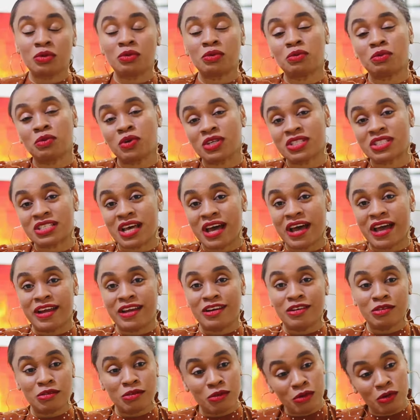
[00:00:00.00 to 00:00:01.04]
what I
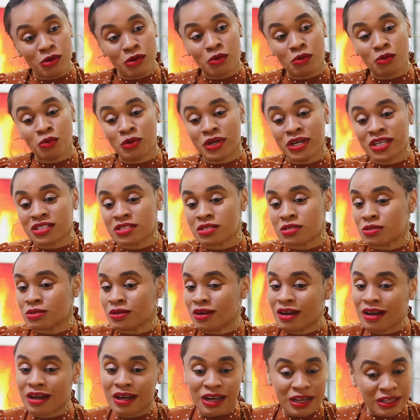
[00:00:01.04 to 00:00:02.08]
know, ways to
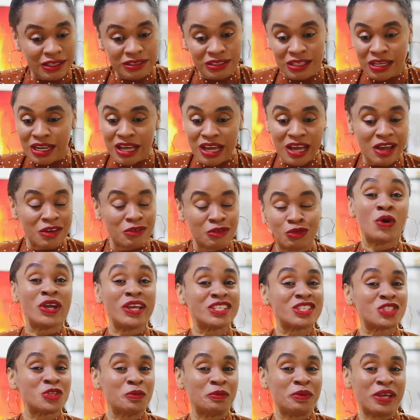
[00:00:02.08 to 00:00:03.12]
hack the life,
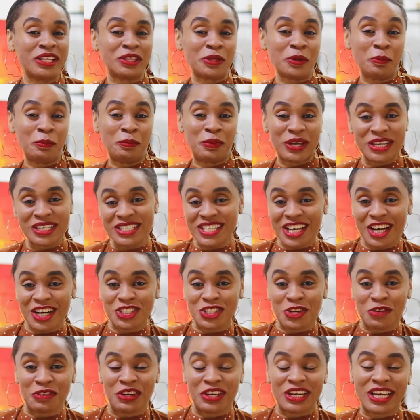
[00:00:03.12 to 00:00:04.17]
ways to make the best out
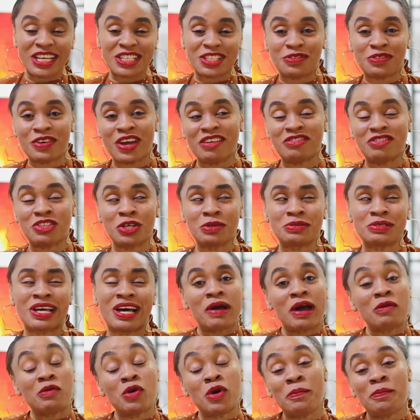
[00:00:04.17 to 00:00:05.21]
of your 9-to-5 jobs.
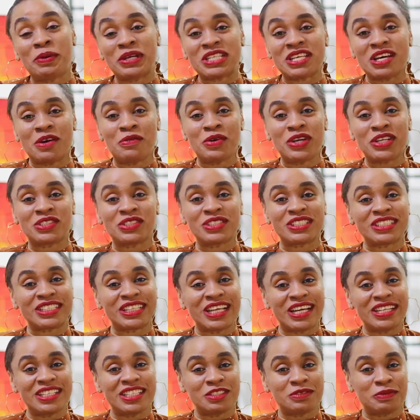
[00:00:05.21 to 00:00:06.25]
And what better way to
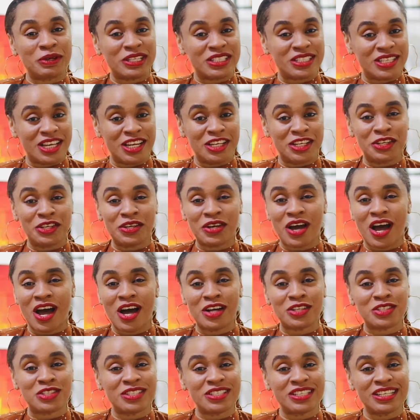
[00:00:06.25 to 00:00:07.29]
start this by telling you
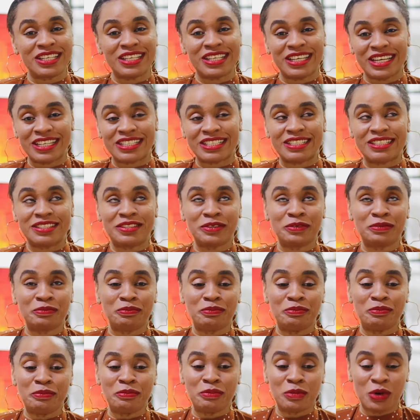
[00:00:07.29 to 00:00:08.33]
how to get the
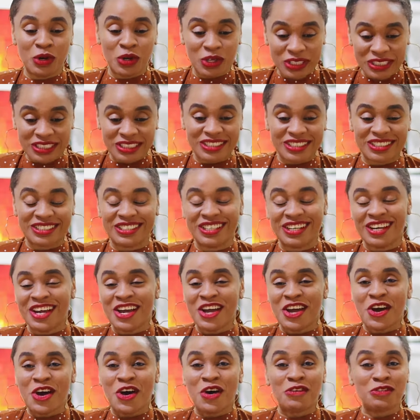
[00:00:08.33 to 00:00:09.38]
most
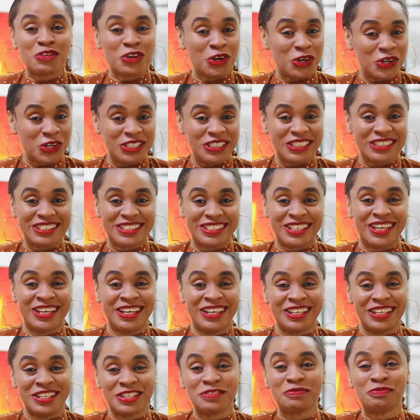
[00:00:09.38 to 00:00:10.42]
of your
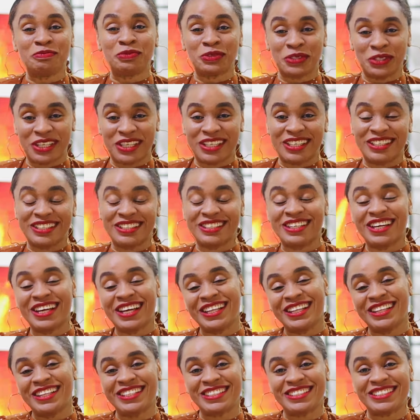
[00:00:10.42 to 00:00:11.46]
holiday booking
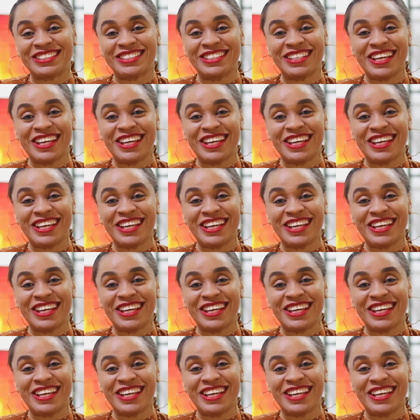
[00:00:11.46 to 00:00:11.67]
this